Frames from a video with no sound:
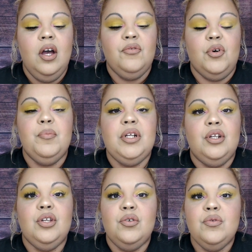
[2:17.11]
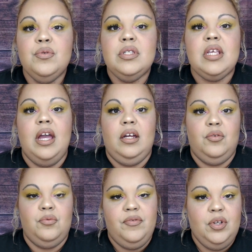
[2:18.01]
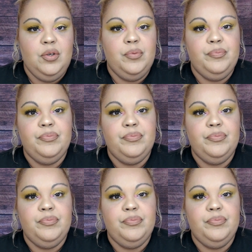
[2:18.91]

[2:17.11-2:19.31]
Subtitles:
for me to use and review.